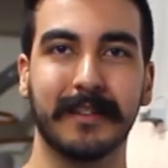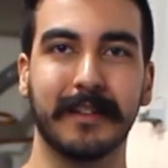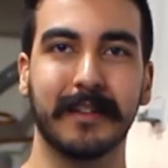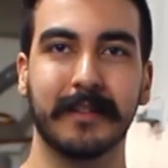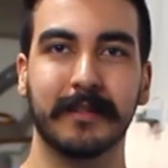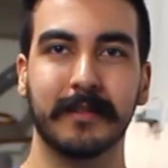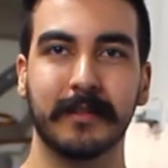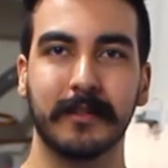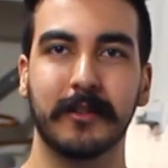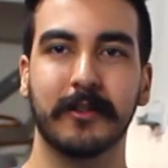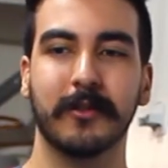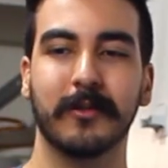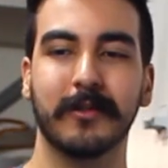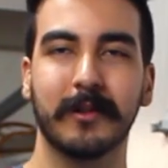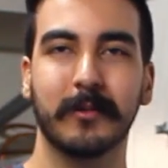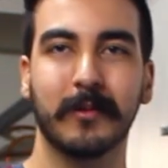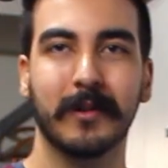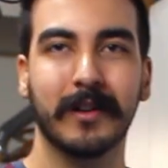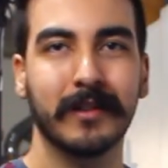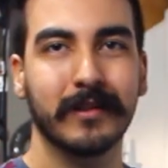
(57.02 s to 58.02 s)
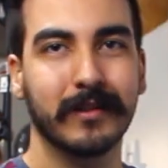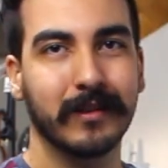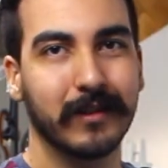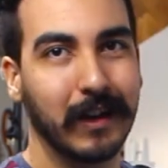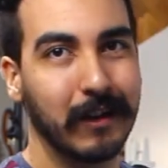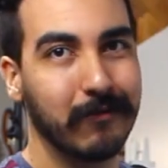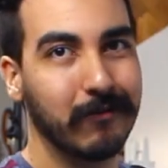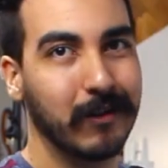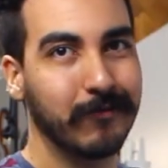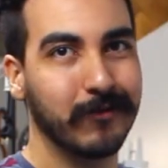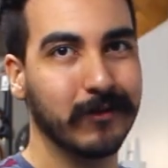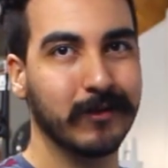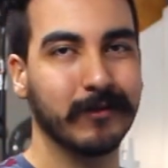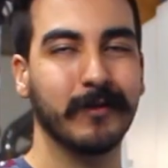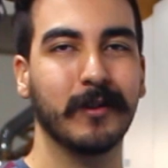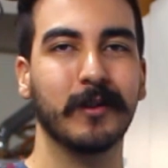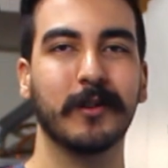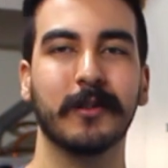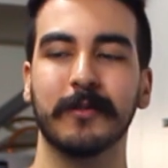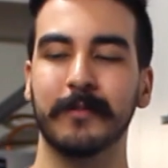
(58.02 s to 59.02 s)
thing, you're going to want a reference
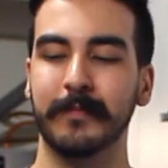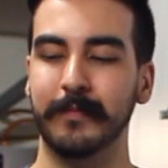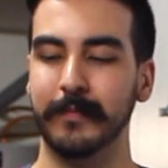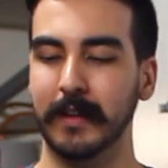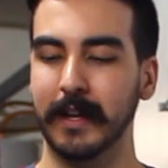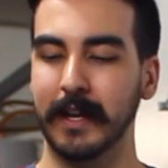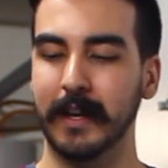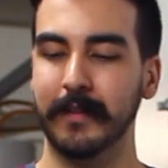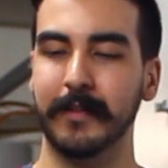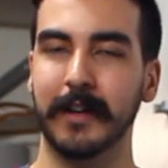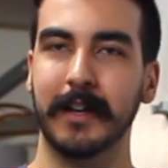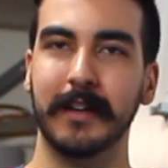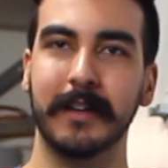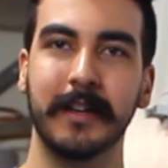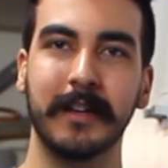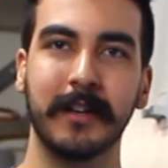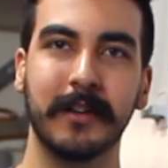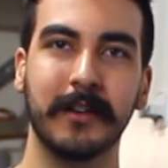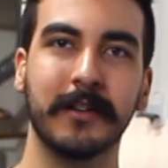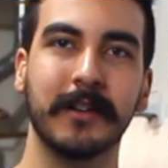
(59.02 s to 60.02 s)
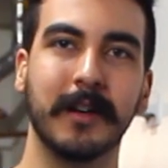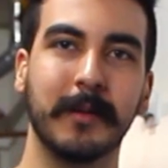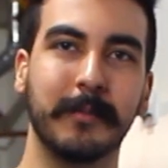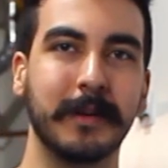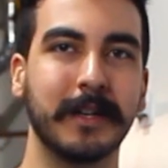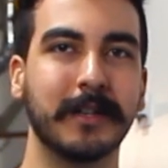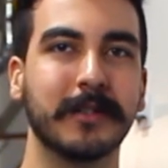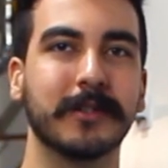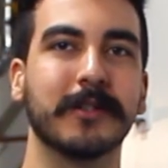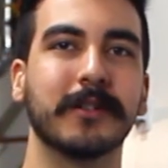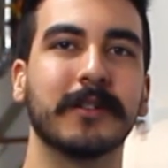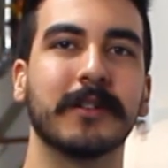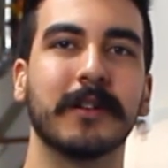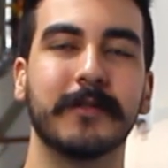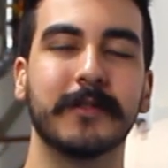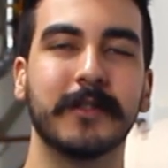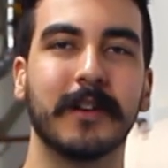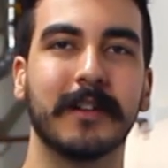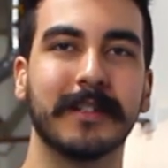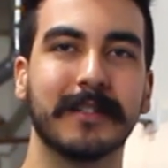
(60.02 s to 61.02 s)
photo. I've got here a picture
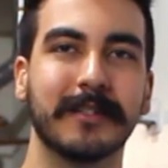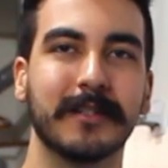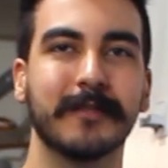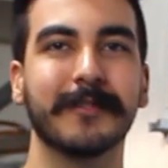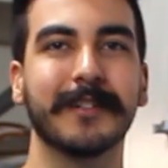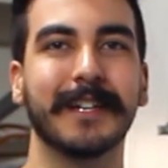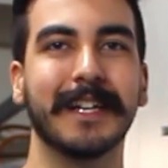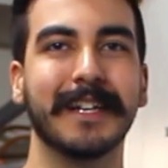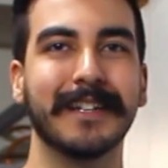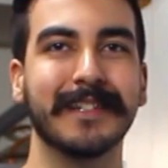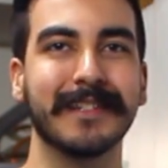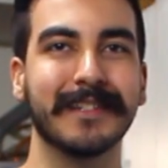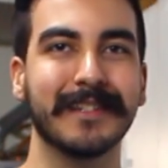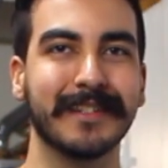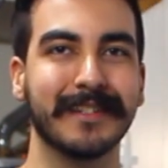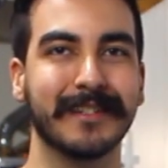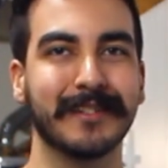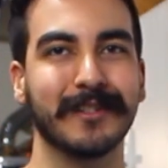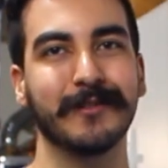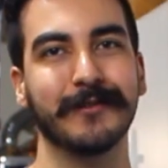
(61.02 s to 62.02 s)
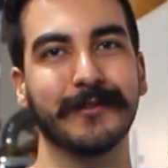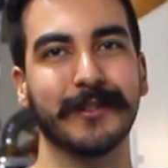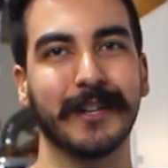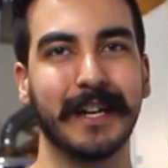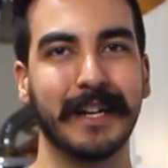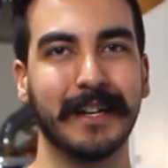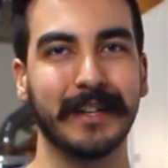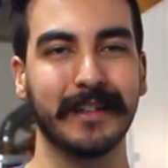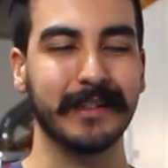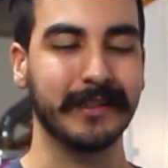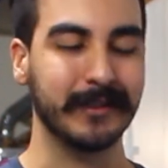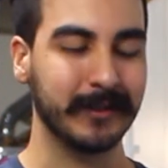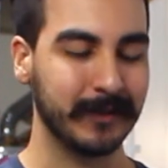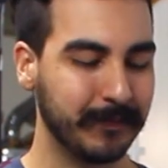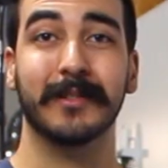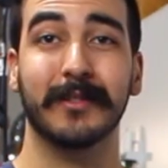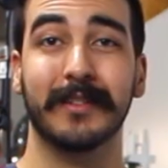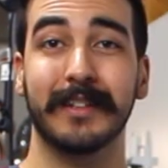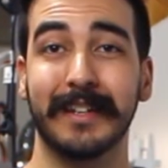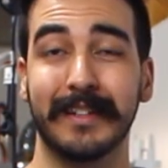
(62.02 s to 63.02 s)
of Johnny Silverhand's silver hand.
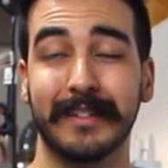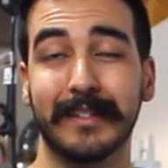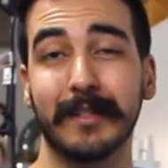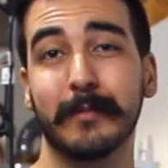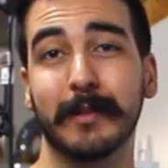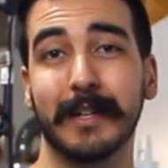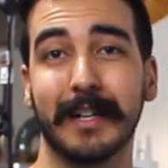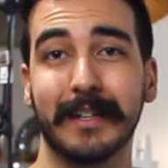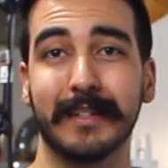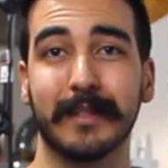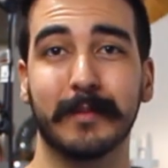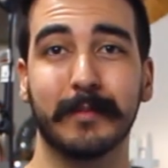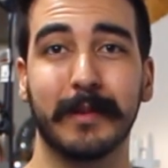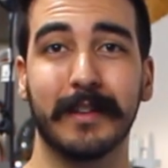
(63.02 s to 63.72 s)
So the idea behind this